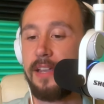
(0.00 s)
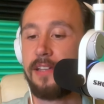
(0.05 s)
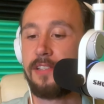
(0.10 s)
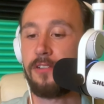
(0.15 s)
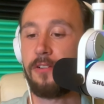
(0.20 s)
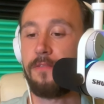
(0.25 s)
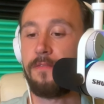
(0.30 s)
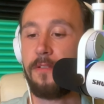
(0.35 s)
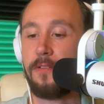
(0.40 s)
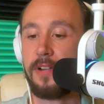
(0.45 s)

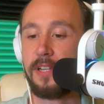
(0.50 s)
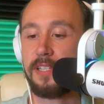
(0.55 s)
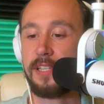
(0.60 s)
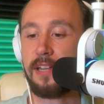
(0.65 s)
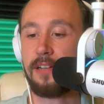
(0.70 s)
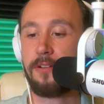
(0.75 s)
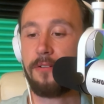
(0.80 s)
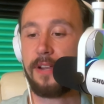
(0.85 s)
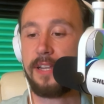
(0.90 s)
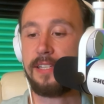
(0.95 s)
So focus
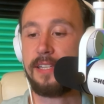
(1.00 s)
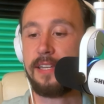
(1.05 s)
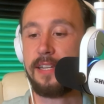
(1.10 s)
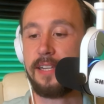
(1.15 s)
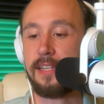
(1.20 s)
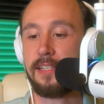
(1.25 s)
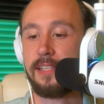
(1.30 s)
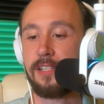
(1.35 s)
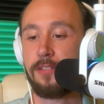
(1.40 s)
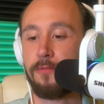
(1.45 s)
on grace and
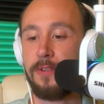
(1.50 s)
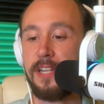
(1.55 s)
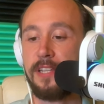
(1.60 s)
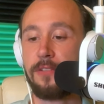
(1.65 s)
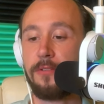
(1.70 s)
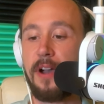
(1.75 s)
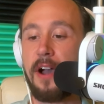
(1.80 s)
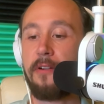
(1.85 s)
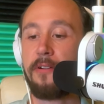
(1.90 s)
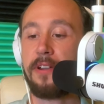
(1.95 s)
ease this week.
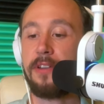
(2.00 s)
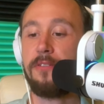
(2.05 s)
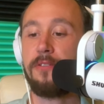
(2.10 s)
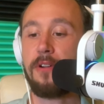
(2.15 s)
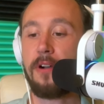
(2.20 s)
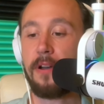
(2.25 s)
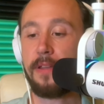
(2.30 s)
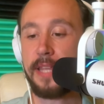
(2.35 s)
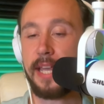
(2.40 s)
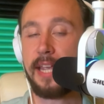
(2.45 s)
So how can you
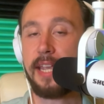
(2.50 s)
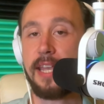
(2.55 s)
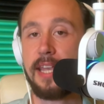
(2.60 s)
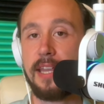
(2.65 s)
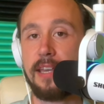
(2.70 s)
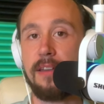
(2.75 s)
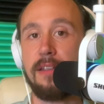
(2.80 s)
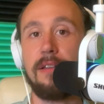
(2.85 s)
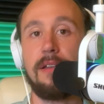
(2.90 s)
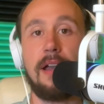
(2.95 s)
call that
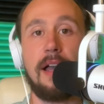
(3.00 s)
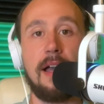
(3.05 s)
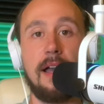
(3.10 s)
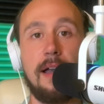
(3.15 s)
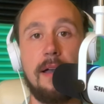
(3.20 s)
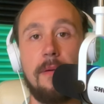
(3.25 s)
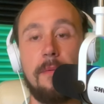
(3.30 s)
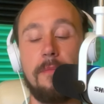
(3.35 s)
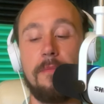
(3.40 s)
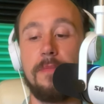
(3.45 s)
in?
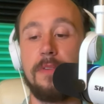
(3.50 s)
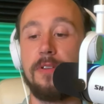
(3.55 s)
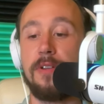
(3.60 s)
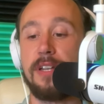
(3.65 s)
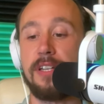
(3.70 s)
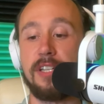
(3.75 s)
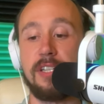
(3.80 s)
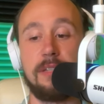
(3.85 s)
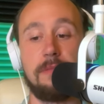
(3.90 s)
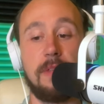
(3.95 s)
You
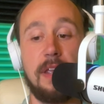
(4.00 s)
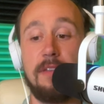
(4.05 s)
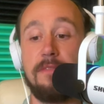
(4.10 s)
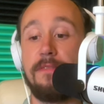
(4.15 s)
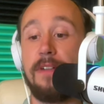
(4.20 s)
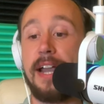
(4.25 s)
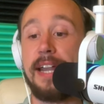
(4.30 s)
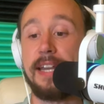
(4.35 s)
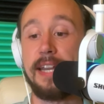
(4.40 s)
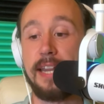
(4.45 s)
can just
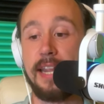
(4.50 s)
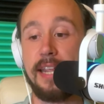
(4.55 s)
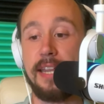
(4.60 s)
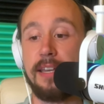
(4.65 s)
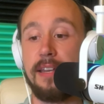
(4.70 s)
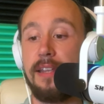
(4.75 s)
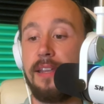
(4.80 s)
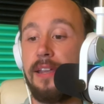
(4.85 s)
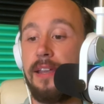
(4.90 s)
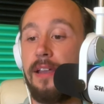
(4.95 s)
invite it
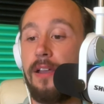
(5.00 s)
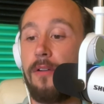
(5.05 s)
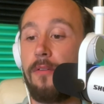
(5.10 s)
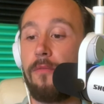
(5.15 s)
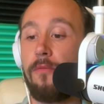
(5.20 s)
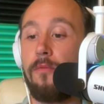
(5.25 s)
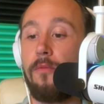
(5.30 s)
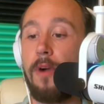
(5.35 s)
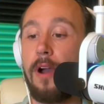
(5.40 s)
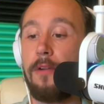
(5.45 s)
in.
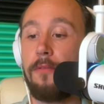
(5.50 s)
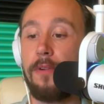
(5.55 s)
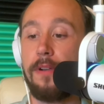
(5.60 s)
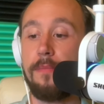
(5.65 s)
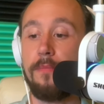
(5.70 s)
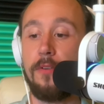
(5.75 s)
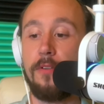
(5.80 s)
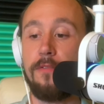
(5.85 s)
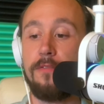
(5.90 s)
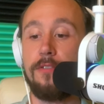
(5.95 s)
What
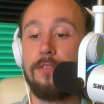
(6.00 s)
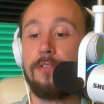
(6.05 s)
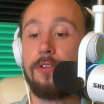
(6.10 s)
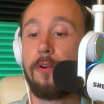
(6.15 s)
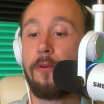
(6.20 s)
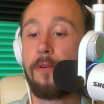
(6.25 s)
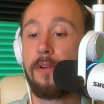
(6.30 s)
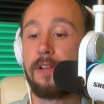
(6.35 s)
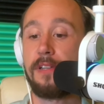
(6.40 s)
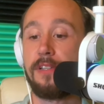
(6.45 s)
would move you
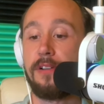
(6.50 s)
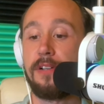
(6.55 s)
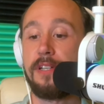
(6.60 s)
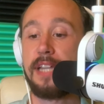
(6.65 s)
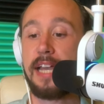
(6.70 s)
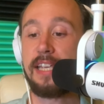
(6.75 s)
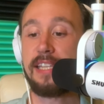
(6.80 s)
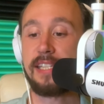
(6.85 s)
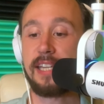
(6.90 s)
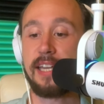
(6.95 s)
towards your
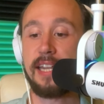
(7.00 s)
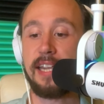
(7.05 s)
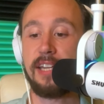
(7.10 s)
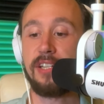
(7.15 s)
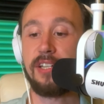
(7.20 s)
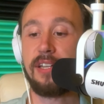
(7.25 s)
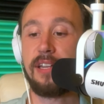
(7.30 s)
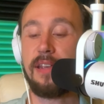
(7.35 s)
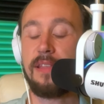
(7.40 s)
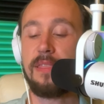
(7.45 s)

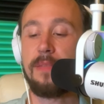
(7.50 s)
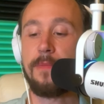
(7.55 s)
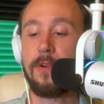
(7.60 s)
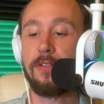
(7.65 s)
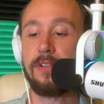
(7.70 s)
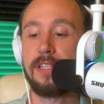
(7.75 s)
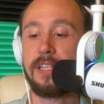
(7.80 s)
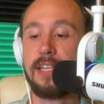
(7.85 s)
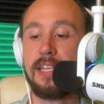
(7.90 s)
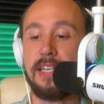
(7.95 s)
destination in the
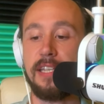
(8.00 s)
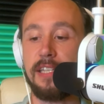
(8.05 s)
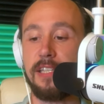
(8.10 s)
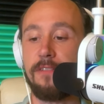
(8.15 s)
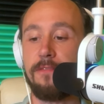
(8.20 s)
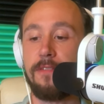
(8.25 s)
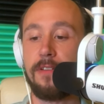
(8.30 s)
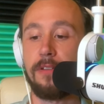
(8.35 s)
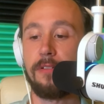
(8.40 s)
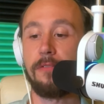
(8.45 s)
most
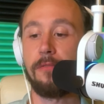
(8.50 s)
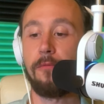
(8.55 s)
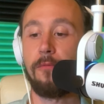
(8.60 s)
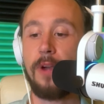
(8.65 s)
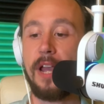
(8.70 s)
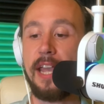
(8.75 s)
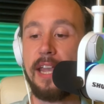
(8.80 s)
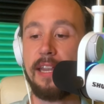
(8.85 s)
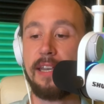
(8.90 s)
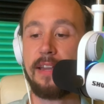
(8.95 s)
ease-filled
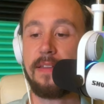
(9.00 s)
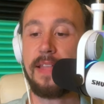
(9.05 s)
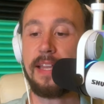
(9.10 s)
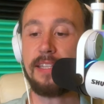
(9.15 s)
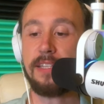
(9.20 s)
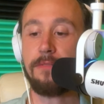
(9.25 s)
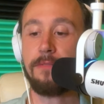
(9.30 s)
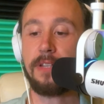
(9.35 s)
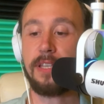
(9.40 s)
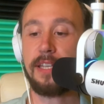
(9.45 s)
way? Now
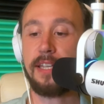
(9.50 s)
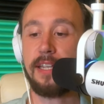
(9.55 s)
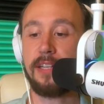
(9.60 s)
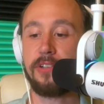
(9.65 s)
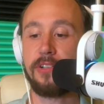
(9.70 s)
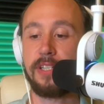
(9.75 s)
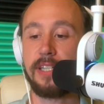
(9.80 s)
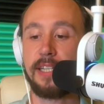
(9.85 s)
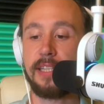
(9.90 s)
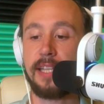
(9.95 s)
that's a really
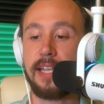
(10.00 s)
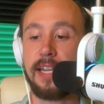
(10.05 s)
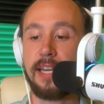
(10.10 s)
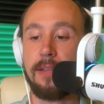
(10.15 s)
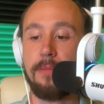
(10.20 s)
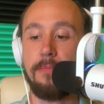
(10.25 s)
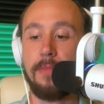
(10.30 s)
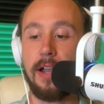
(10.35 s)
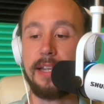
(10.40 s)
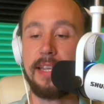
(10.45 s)
interesting thing.
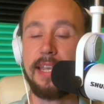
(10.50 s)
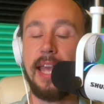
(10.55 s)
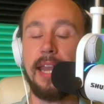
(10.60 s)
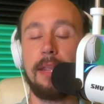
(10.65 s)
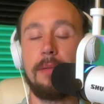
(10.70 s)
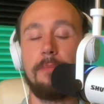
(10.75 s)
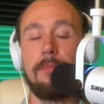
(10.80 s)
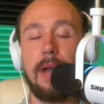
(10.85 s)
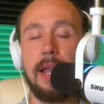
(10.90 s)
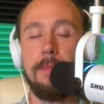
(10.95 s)
And
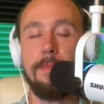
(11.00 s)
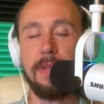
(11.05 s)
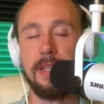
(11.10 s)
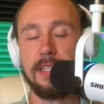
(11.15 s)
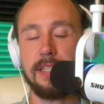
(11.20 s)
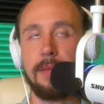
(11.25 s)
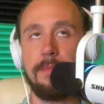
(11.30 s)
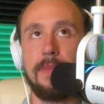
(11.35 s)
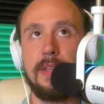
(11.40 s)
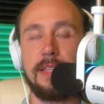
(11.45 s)
it might be
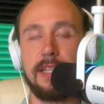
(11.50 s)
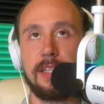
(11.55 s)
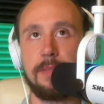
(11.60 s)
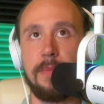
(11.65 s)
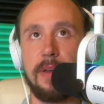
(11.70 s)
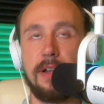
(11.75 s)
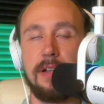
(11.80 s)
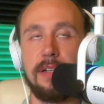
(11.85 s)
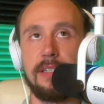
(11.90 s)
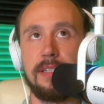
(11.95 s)
something that's
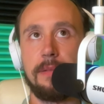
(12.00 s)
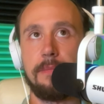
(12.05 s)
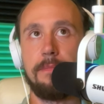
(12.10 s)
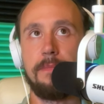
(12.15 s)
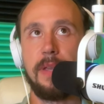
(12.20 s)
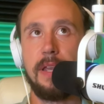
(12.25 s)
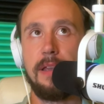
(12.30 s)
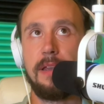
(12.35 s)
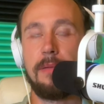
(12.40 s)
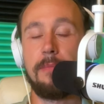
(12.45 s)
better to
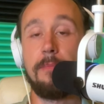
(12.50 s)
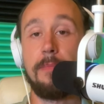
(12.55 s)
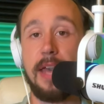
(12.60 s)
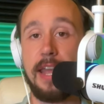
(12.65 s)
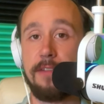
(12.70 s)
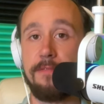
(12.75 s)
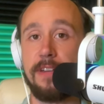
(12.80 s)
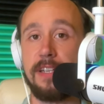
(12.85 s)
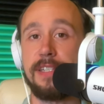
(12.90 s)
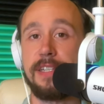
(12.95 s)

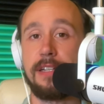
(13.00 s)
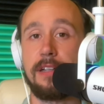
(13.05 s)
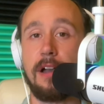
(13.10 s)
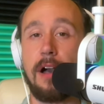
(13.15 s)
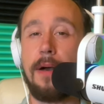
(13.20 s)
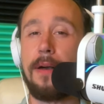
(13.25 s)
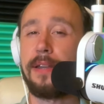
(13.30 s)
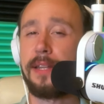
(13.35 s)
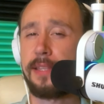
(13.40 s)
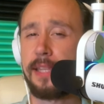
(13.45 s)
manifest and
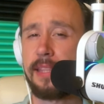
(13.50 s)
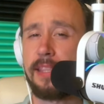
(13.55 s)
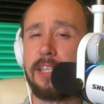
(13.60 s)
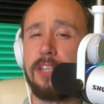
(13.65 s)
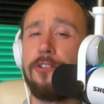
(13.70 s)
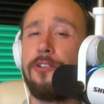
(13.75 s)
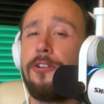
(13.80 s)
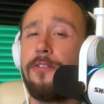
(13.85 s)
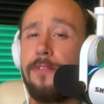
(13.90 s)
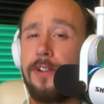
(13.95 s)
call in and let the
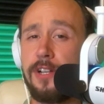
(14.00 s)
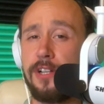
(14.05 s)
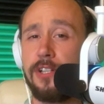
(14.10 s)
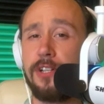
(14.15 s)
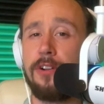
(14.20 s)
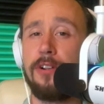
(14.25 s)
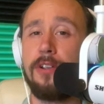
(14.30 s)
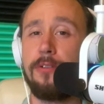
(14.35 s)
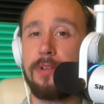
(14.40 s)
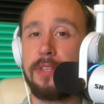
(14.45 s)
universe
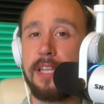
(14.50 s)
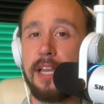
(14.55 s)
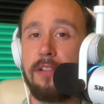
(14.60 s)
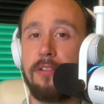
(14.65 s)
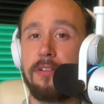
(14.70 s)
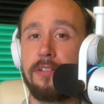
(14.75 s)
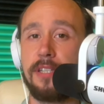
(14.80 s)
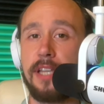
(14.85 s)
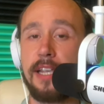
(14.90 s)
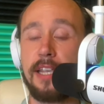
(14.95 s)
show you what that
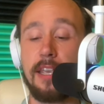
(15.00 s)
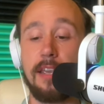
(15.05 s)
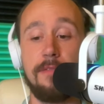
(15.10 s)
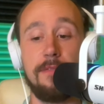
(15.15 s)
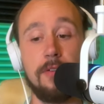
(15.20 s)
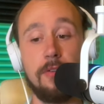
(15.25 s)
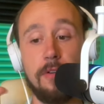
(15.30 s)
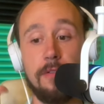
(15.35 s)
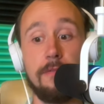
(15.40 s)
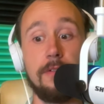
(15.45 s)
looks like
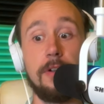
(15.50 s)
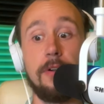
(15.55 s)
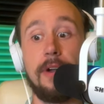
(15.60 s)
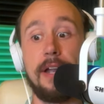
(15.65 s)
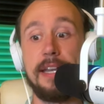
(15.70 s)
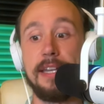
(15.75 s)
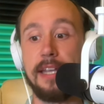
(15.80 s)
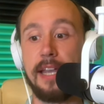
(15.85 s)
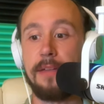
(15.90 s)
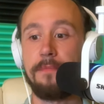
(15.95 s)
if you have no
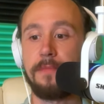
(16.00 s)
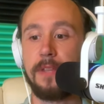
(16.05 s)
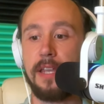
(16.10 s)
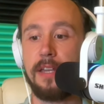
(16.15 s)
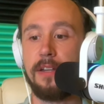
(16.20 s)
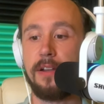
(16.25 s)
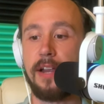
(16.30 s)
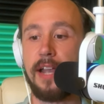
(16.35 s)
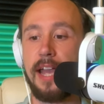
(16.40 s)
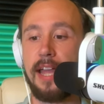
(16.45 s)
idea
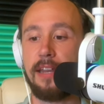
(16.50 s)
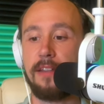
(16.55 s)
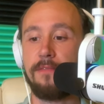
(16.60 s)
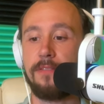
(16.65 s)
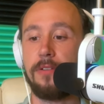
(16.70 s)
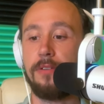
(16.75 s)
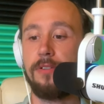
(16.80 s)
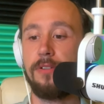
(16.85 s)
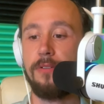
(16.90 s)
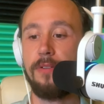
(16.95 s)
in your head.
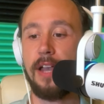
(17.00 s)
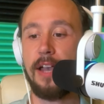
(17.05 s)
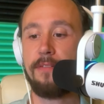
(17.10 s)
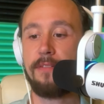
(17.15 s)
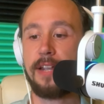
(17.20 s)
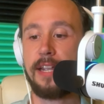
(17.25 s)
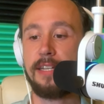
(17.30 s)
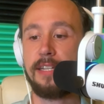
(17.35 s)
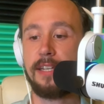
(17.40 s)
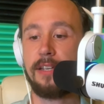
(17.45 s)
If you do have
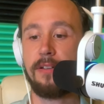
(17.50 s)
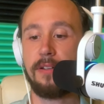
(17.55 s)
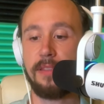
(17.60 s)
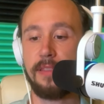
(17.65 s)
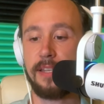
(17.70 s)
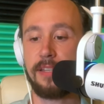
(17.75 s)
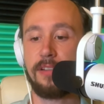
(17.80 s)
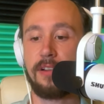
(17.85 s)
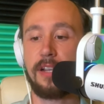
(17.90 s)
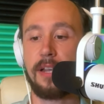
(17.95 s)
an idea
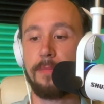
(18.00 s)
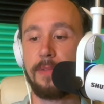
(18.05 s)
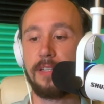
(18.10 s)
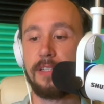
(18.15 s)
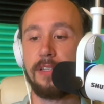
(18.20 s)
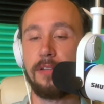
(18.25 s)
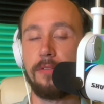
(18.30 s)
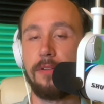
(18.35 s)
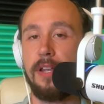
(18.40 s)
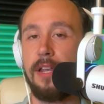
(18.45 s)
and things are coming
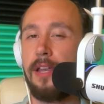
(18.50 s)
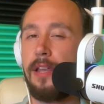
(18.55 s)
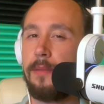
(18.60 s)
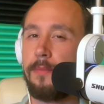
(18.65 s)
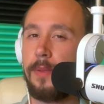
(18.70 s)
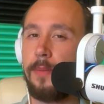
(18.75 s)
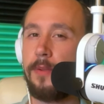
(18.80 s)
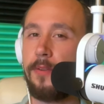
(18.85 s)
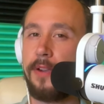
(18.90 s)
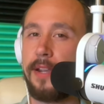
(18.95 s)
to you,
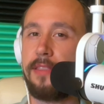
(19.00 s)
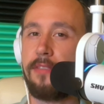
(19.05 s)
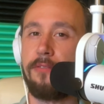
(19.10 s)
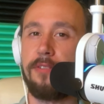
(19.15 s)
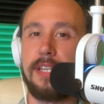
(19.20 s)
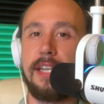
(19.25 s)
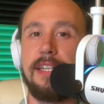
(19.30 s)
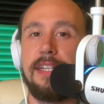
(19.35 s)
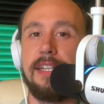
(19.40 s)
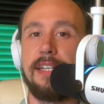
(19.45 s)
maybe write
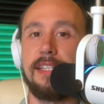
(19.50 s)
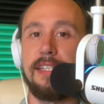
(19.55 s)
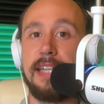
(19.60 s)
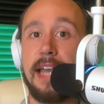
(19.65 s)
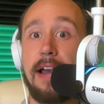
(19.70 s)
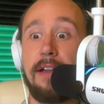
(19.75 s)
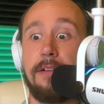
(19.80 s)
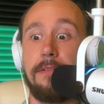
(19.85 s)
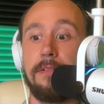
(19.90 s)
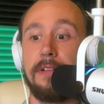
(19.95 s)
those ideas
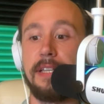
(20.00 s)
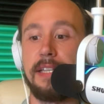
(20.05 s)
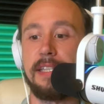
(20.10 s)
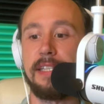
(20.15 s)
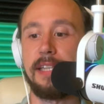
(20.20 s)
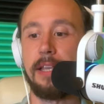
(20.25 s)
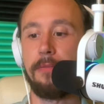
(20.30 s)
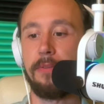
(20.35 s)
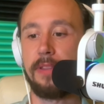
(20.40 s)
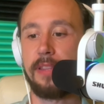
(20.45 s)
down and really
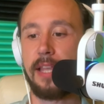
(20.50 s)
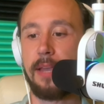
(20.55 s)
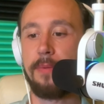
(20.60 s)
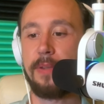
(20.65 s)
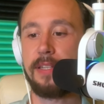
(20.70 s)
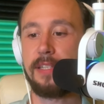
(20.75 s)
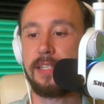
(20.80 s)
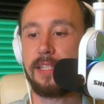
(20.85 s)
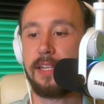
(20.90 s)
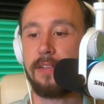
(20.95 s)
sit with them
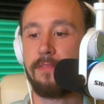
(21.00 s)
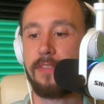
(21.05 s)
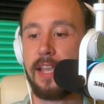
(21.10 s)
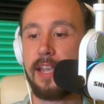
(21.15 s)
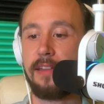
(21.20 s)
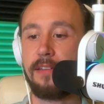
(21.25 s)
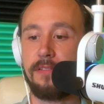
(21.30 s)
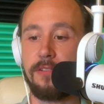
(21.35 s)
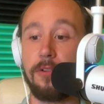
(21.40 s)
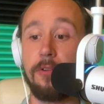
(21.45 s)
and see if
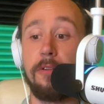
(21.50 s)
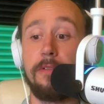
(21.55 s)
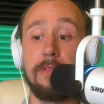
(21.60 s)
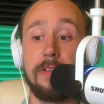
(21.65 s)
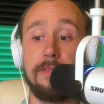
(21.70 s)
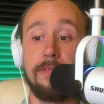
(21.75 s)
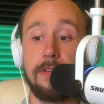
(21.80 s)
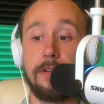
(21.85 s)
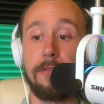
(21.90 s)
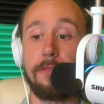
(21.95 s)
they
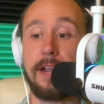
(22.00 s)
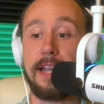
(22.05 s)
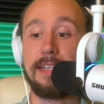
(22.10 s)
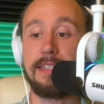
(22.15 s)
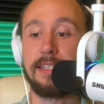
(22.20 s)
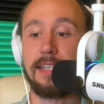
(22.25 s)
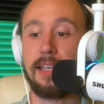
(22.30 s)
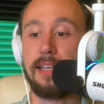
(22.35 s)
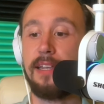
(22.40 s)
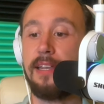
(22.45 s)
intuitively feel
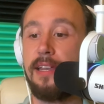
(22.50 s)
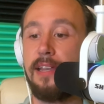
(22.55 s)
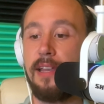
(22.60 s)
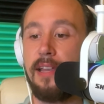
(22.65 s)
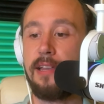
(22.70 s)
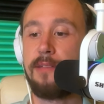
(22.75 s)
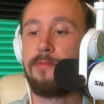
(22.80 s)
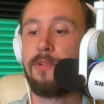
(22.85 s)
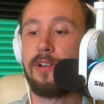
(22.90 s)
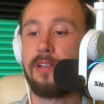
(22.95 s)
right to
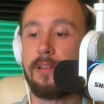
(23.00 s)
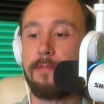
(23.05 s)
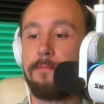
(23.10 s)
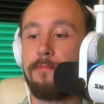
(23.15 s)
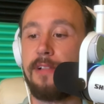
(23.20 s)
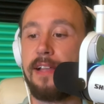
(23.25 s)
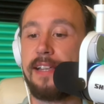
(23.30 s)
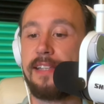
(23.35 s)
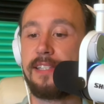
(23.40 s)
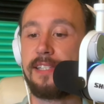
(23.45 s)
put into
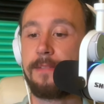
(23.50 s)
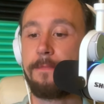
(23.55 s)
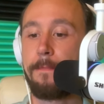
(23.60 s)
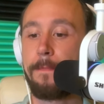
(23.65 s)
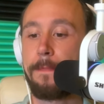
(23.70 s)
place.